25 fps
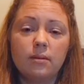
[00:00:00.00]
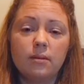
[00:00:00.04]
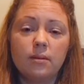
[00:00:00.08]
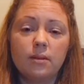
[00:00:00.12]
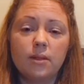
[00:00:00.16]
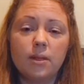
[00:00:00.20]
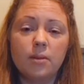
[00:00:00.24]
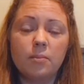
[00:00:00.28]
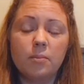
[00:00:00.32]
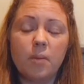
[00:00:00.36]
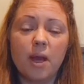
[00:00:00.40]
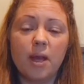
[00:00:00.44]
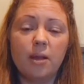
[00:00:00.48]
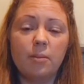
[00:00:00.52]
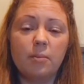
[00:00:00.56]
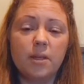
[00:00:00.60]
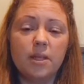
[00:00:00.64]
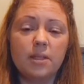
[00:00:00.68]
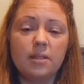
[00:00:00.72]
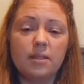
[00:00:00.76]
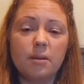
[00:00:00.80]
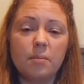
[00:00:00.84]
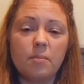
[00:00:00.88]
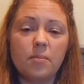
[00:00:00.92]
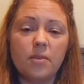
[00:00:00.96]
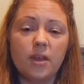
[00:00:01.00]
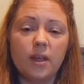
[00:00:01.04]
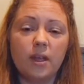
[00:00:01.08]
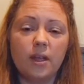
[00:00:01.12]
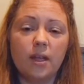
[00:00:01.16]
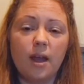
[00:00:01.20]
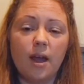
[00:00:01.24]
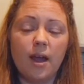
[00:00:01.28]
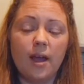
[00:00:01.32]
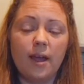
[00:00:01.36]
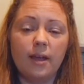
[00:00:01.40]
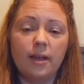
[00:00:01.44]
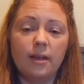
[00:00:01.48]
It might be something
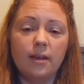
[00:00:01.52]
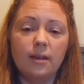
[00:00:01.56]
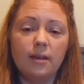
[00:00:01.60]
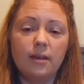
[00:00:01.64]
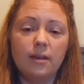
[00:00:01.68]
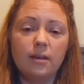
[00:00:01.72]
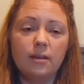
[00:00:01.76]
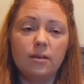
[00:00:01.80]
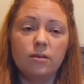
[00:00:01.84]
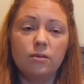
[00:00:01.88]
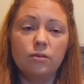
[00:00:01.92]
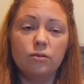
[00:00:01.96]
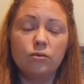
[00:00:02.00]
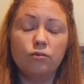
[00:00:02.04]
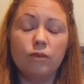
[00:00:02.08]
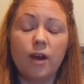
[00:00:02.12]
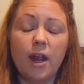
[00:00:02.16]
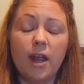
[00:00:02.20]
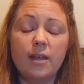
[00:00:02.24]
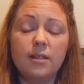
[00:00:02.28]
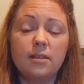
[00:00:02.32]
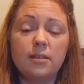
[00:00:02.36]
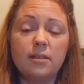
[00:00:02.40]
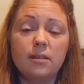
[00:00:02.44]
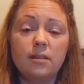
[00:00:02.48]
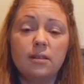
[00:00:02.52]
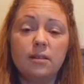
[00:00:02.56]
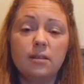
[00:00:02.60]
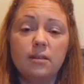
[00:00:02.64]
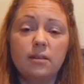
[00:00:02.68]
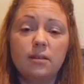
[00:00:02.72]
like rest.